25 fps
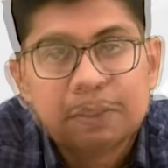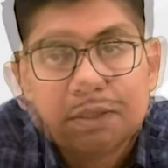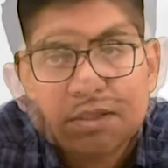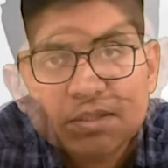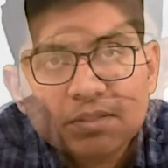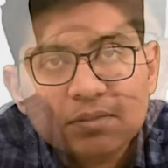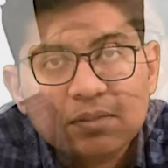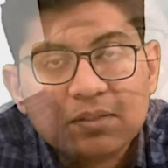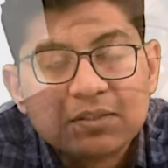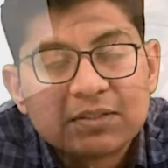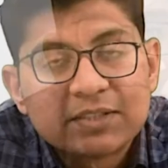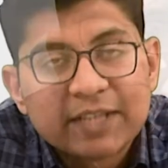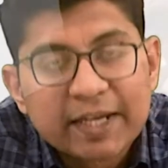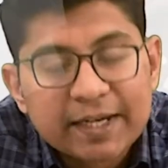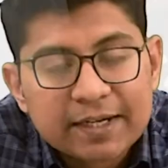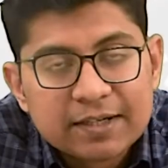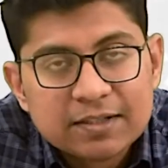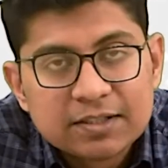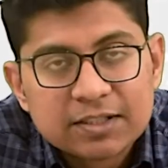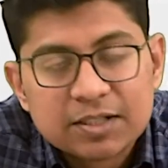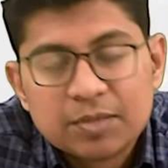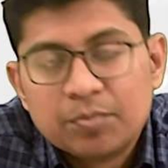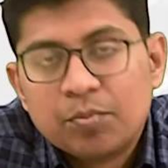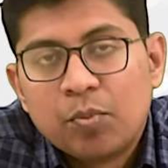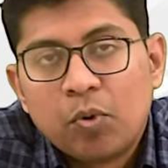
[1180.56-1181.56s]
The second
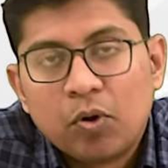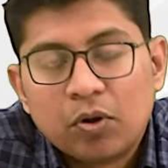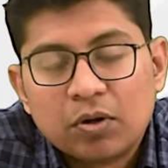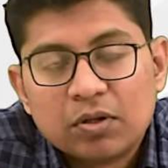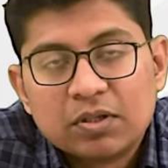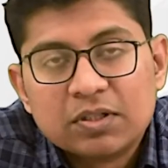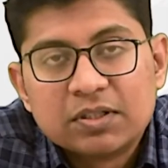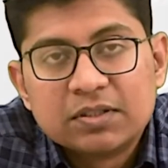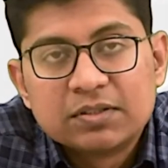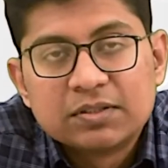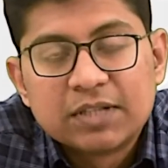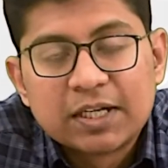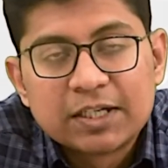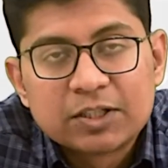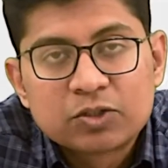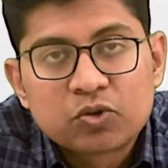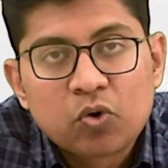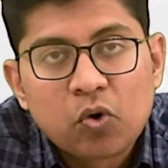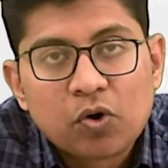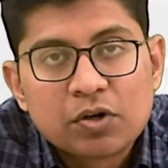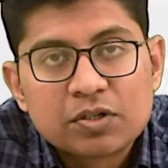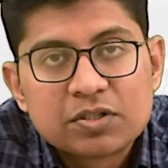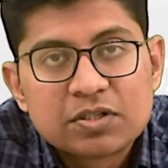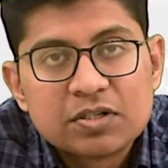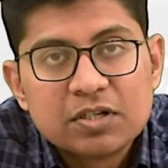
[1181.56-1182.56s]
symbol that is
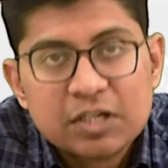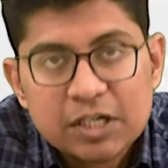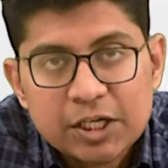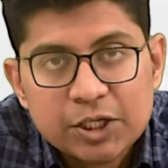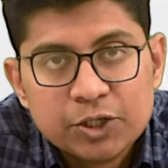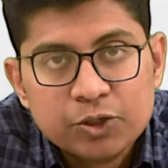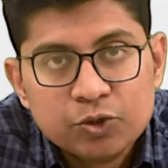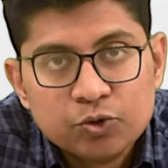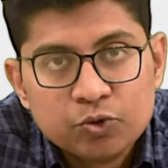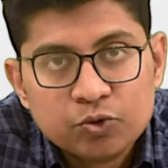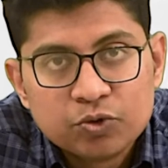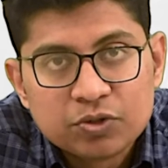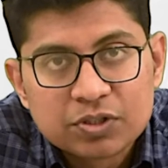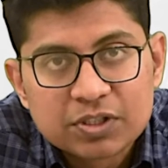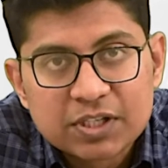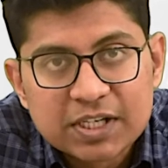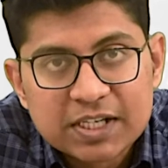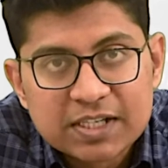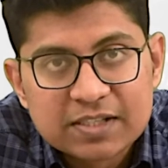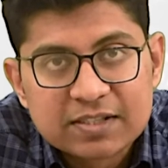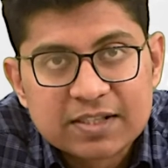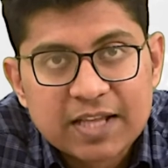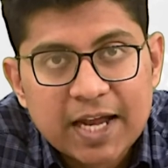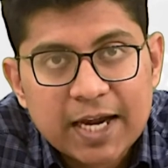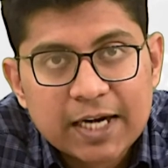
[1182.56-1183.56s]
constantly used
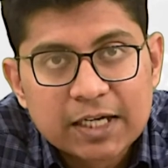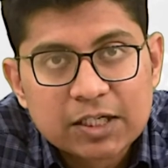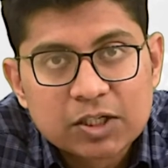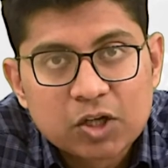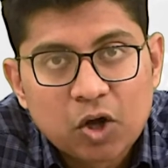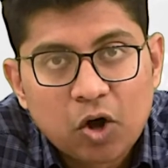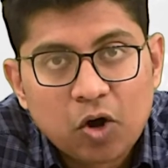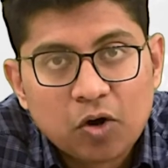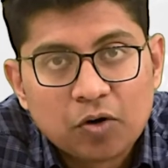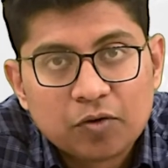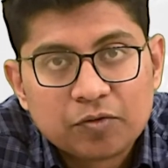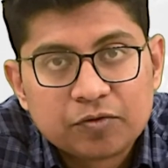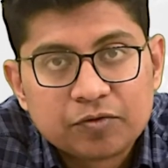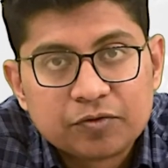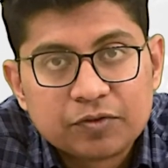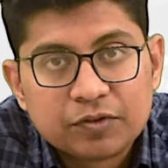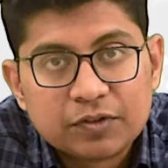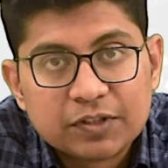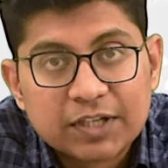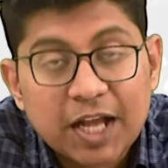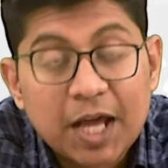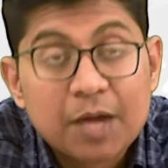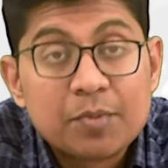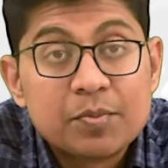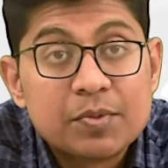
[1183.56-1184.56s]
is that of
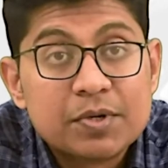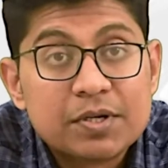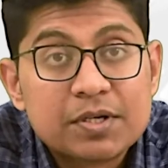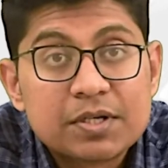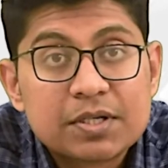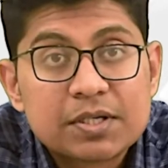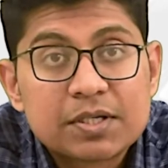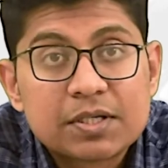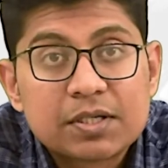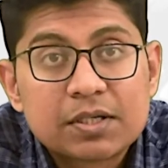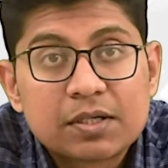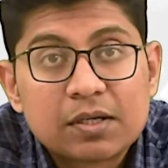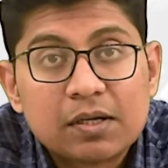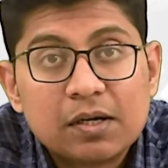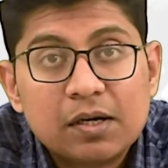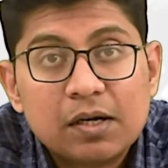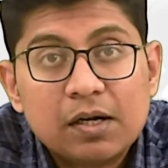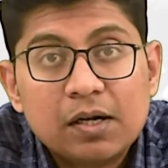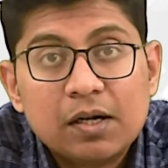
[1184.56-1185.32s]
diamonds.